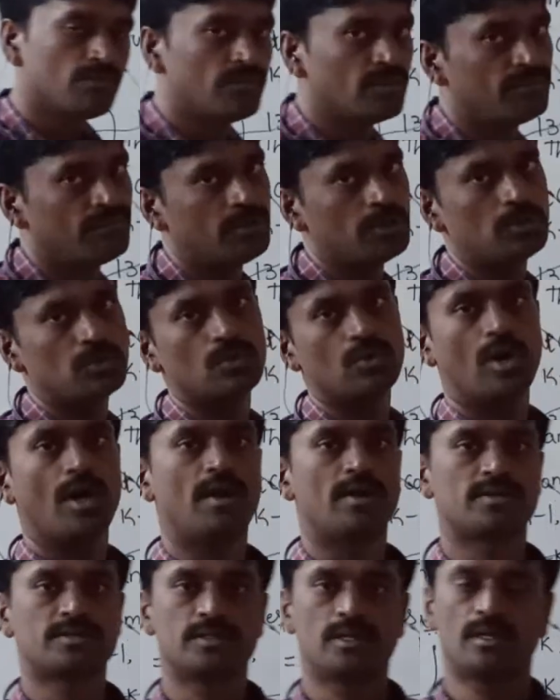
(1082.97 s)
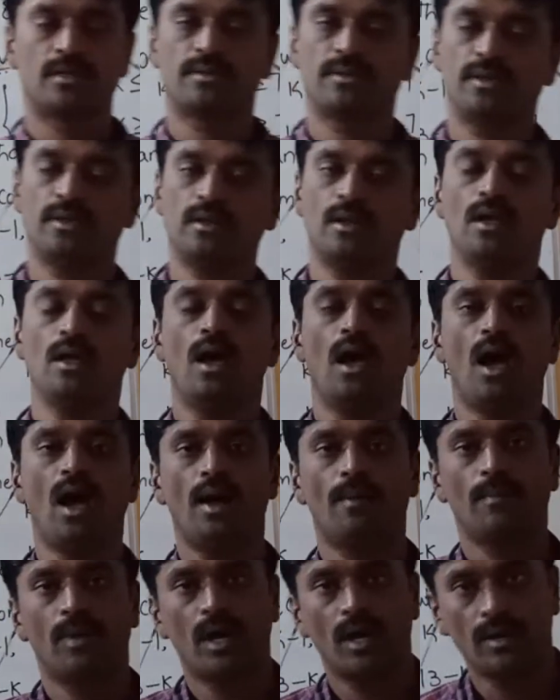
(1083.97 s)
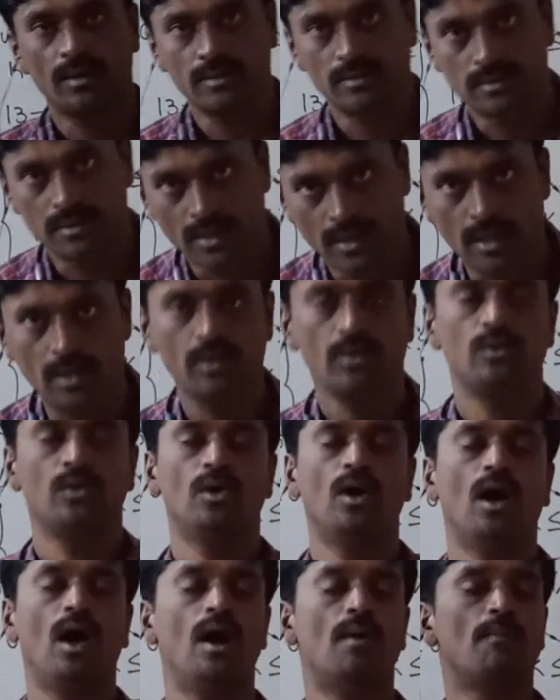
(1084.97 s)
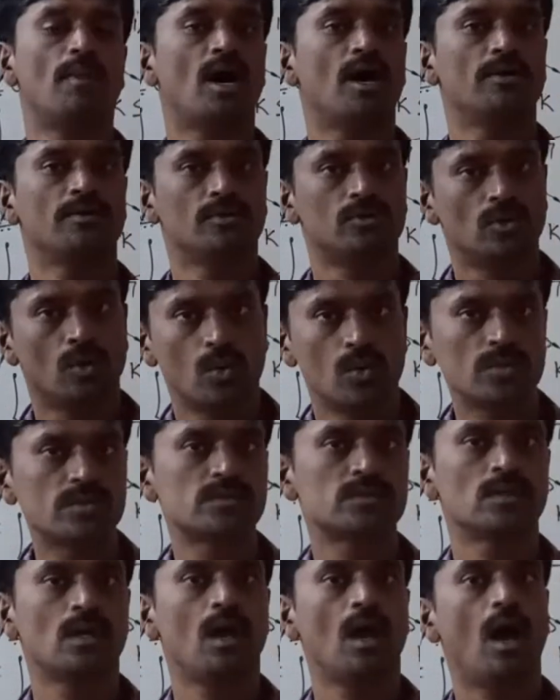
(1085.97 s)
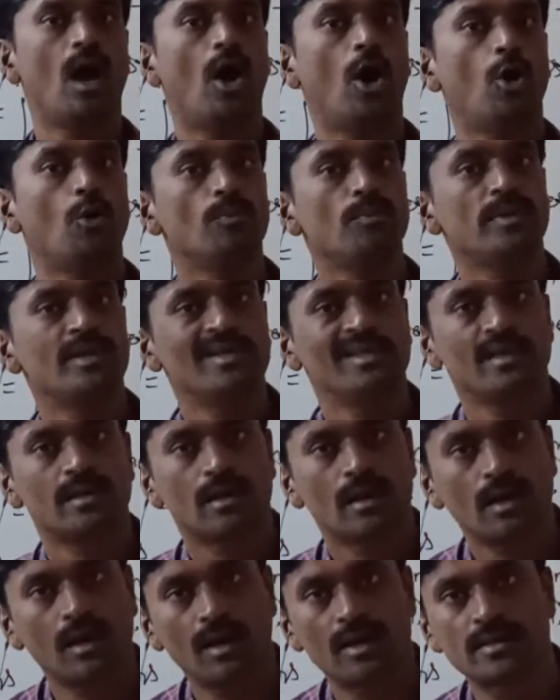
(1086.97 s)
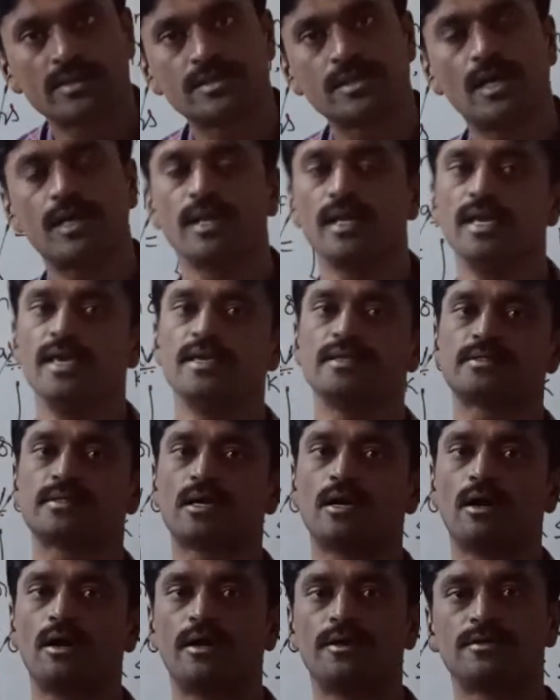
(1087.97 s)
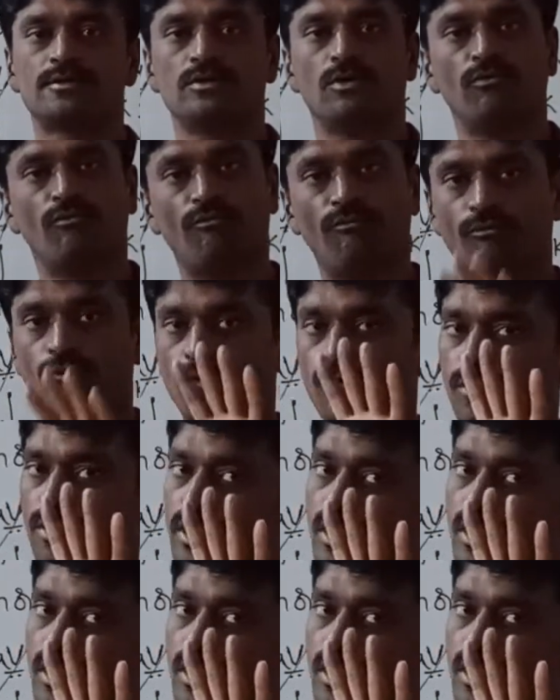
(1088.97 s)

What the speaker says: 52 cards are there. Among those, how many cards are ace cards? 4